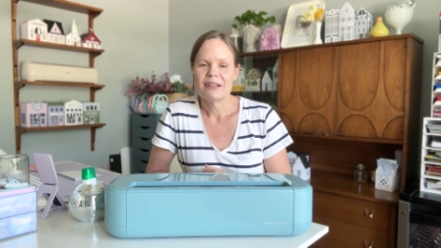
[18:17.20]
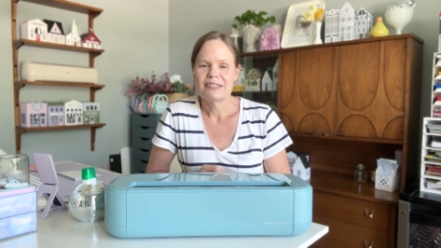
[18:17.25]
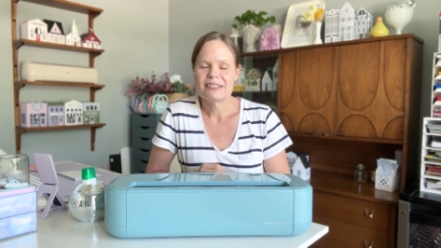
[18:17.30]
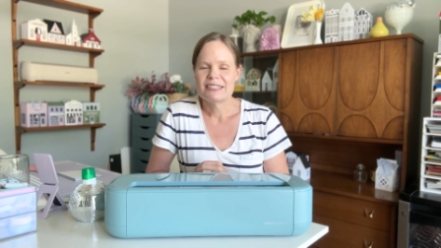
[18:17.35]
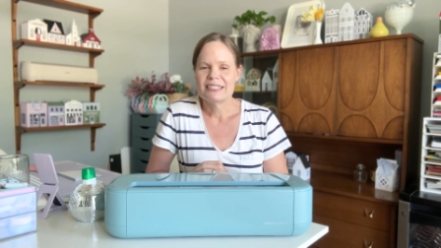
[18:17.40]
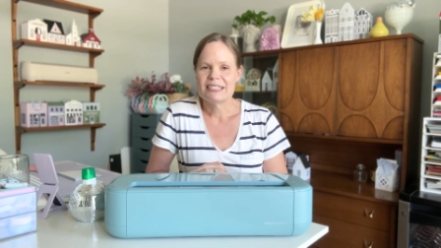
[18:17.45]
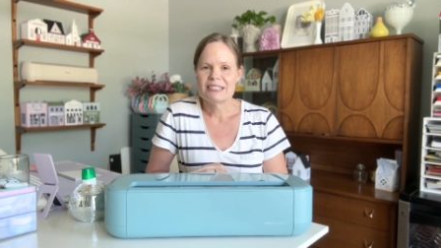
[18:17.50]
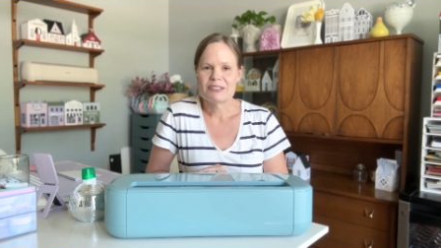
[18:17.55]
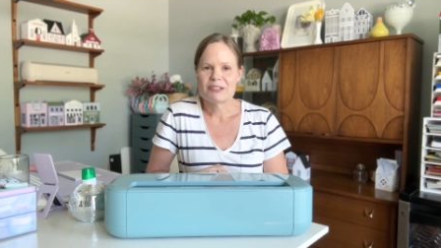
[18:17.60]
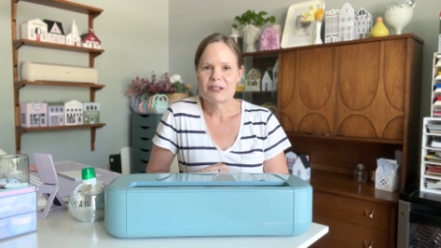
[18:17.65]

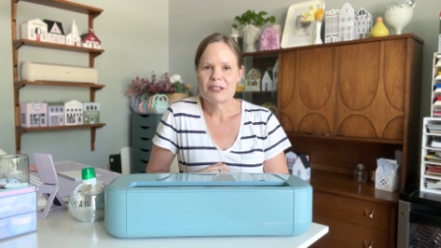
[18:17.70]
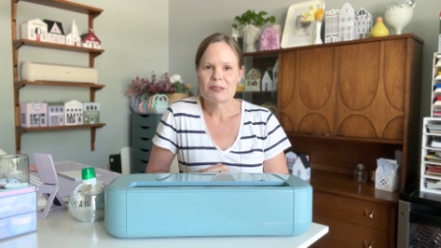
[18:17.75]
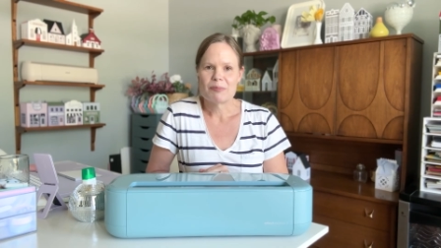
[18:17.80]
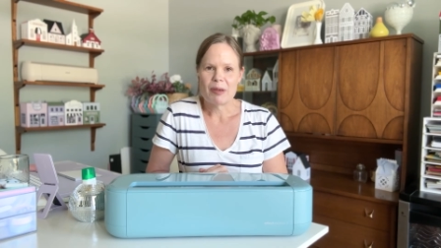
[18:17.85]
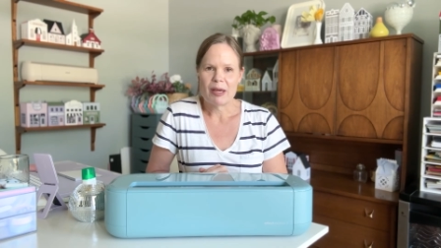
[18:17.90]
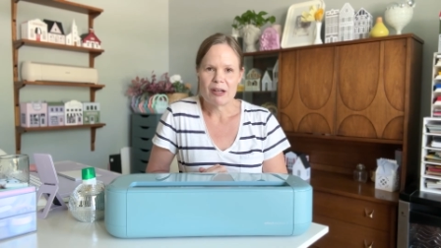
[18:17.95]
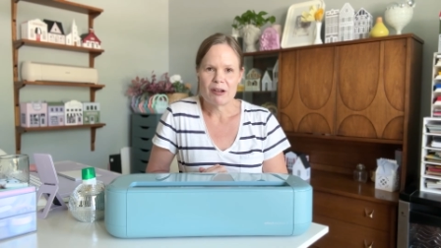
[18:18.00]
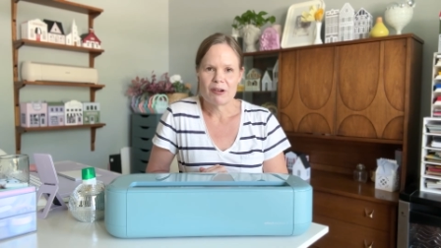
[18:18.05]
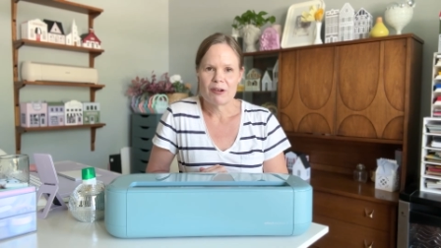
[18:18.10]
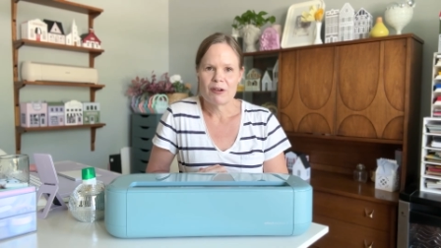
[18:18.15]
Caesar is
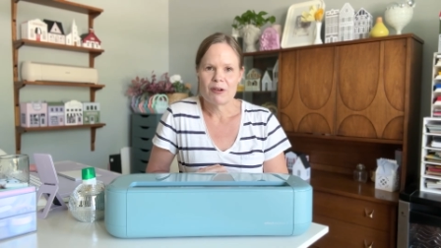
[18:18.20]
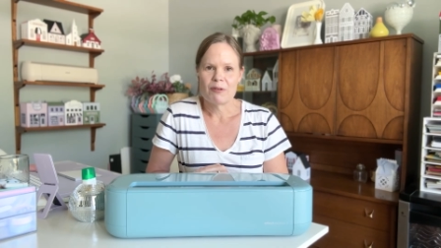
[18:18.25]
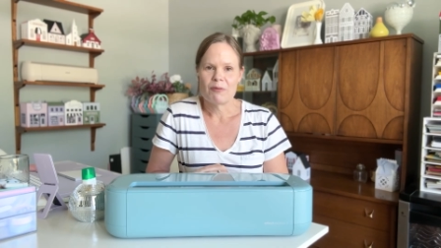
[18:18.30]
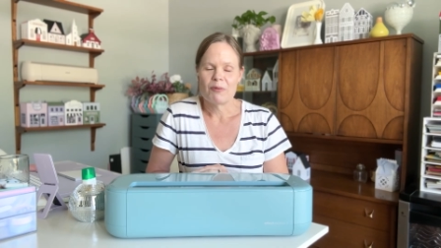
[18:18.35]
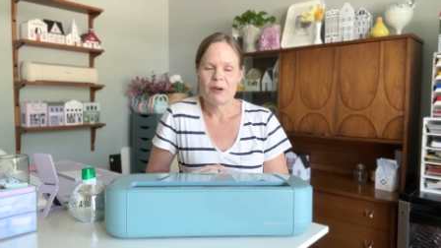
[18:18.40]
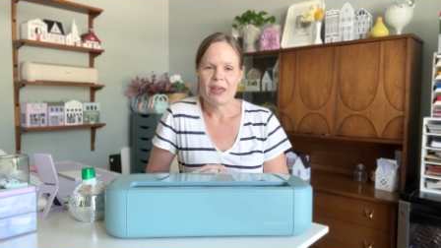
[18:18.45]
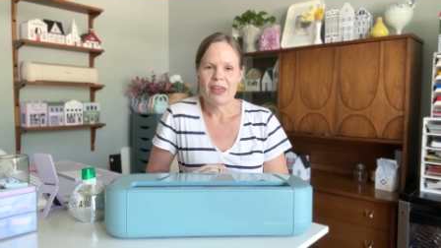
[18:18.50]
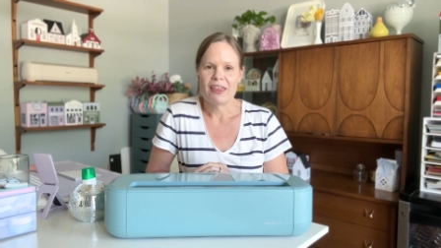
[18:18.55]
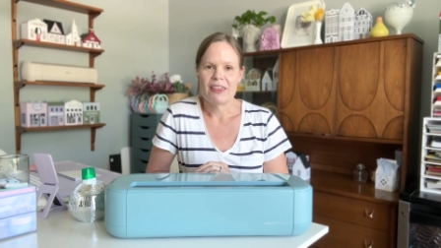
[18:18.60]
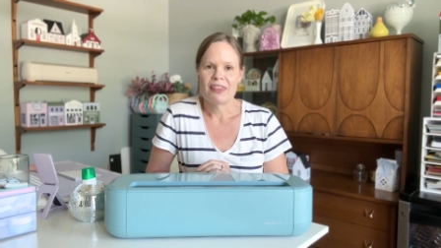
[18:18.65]
better
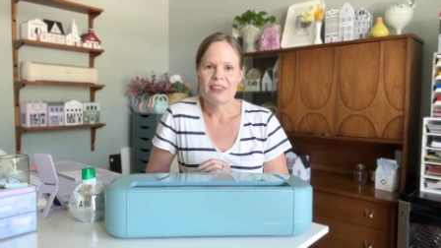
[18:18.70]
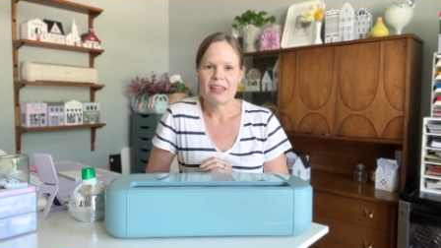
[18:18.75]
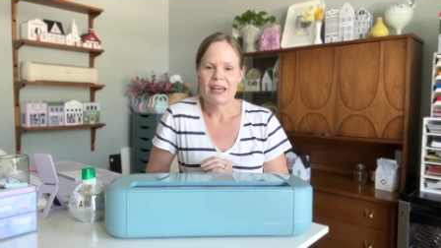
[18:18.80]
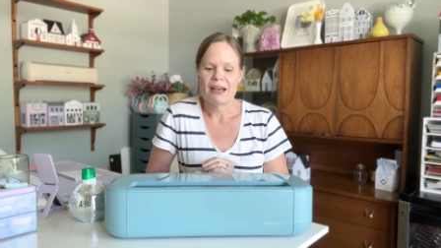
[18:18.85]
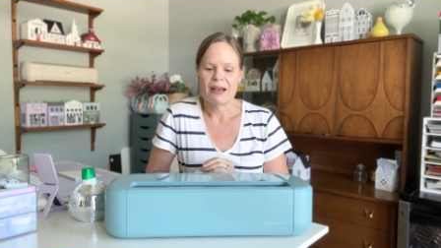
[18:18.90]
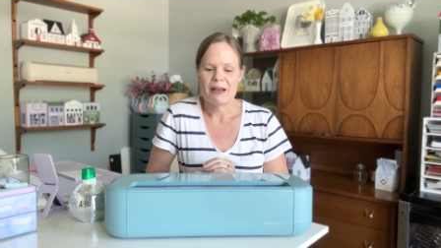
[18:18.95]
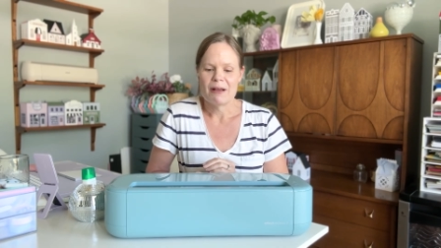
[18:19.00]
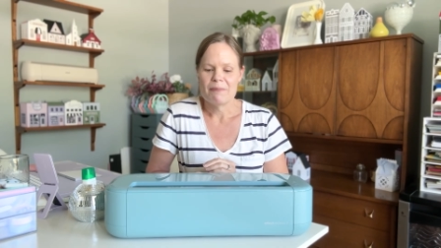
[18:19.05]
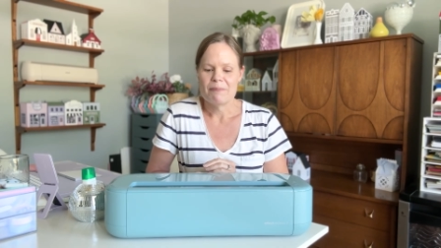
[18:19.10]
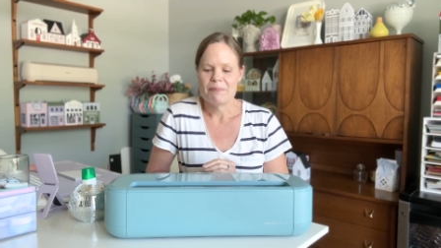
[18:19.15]
with
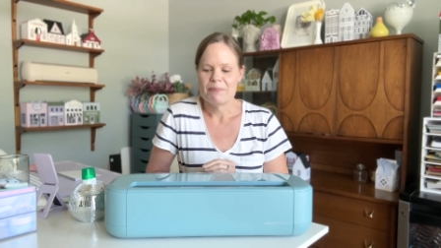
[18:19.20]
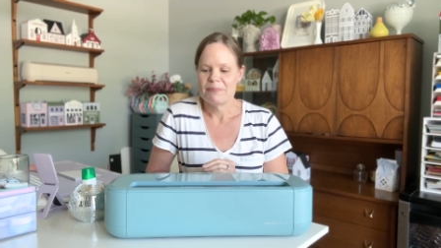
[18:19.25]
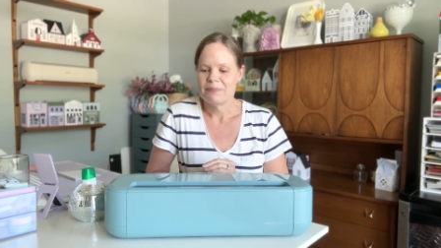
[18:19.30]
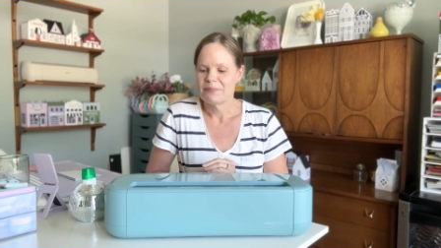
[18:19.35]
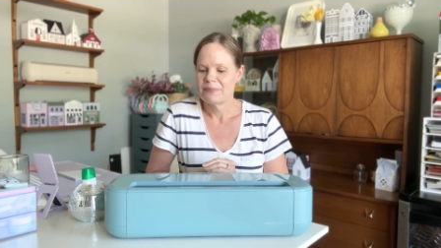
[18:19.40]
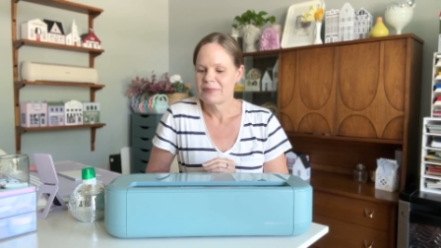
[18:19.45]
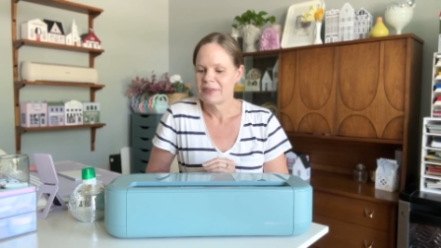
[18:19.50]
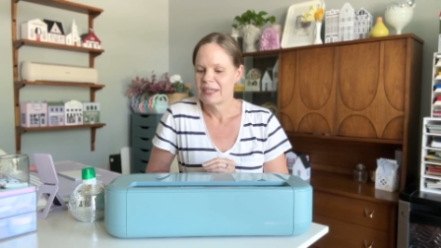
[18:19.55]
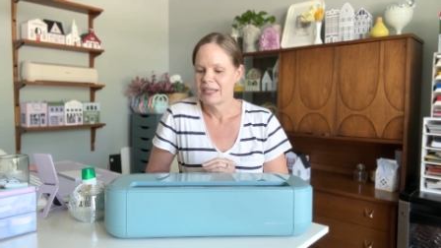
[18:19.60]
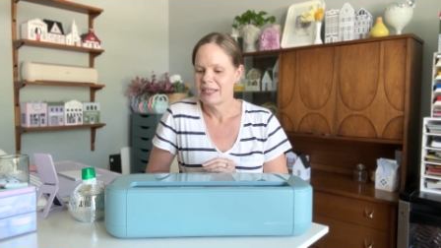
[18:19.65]

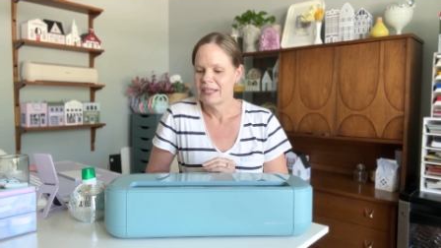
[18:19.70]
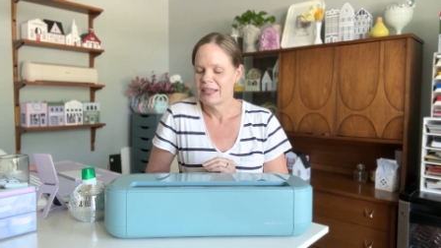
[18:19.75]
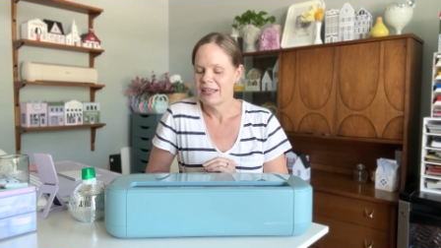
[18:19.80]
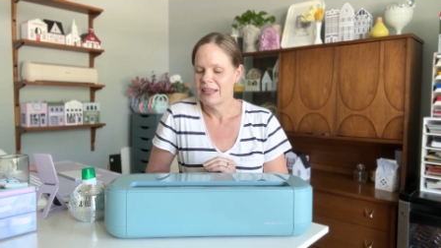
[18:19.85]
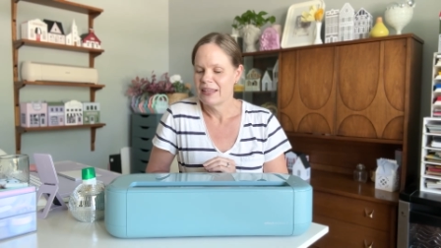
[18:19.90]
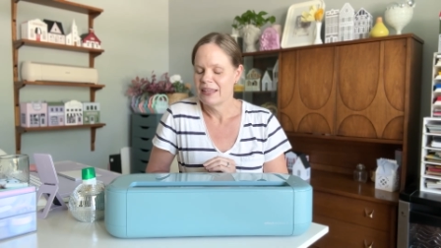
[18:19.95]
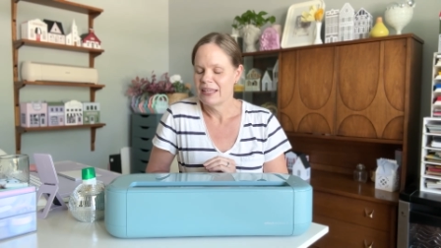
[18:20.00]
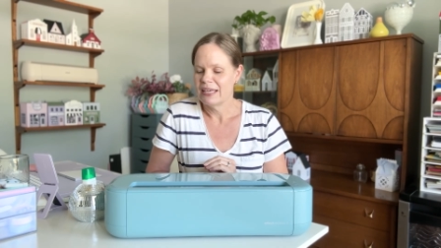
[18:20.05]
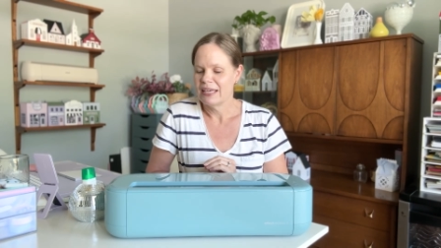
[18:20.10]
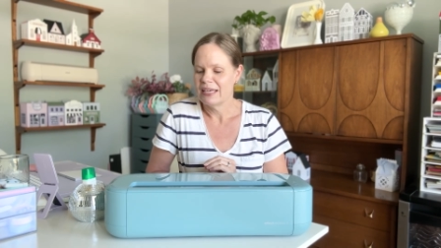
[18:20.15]

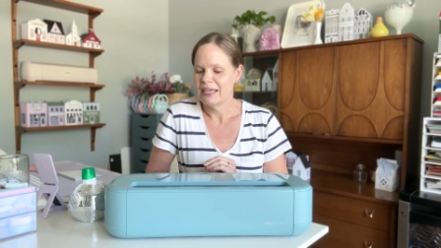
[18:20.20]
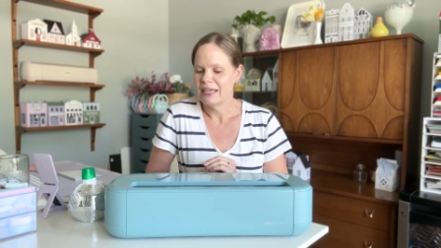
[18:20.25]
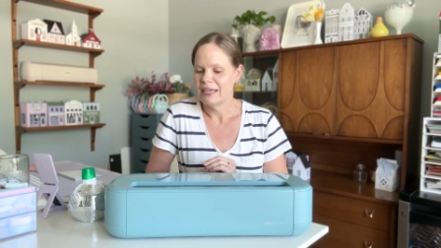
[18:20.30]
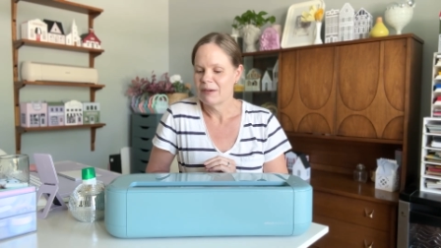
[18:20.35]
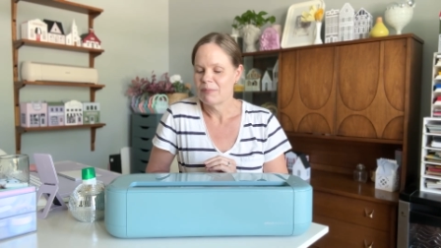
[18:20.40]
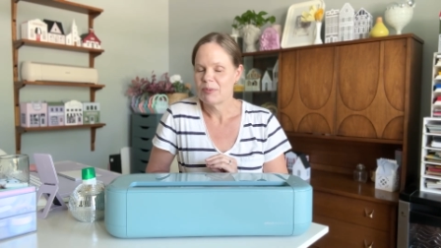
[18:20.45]
the